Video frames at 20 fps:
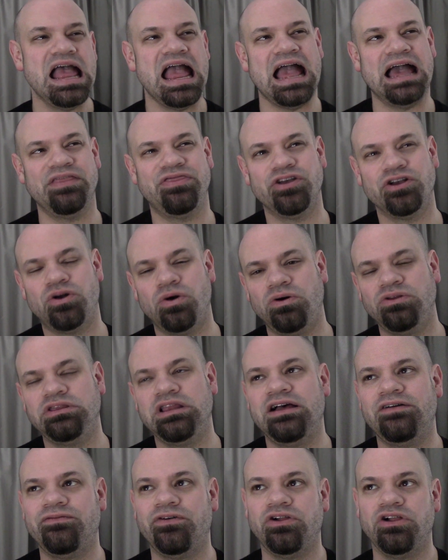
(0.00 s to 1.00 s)
At the gold
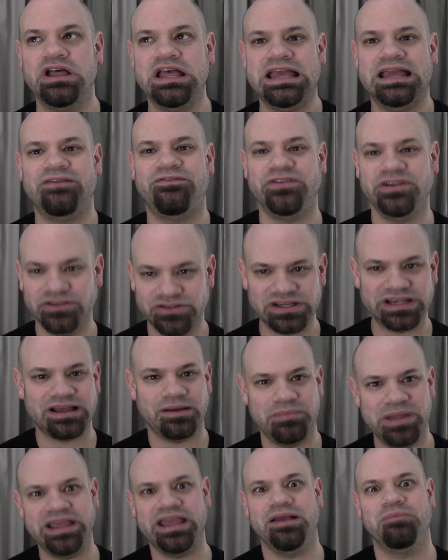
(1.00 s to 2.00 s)
level, it feels like
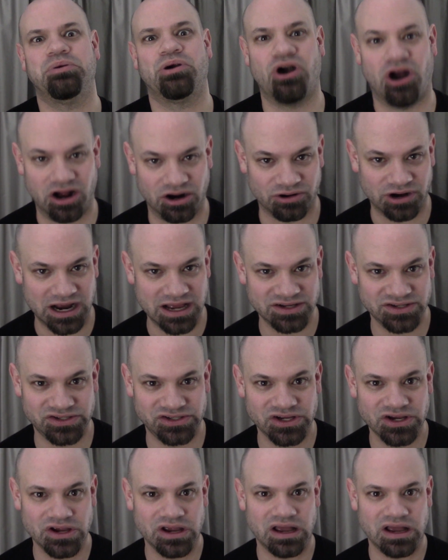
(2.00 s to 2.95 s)
I'm making progress